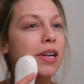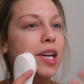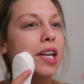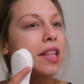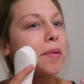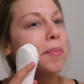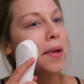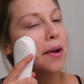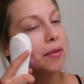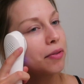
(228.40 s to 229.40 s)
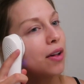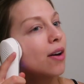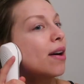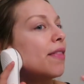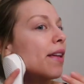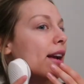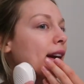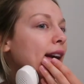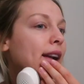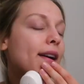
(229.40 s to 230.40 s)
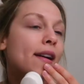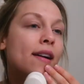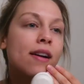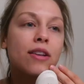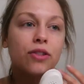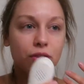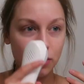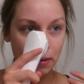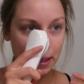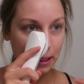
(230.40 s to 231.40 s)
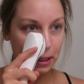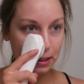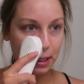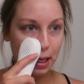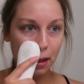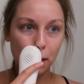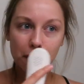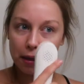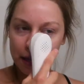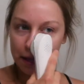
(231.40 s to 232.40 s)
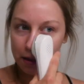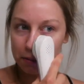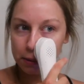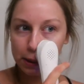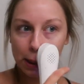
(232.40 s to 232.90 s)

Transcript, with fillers: getting the blood flow and then kind of soothing the skin really helps.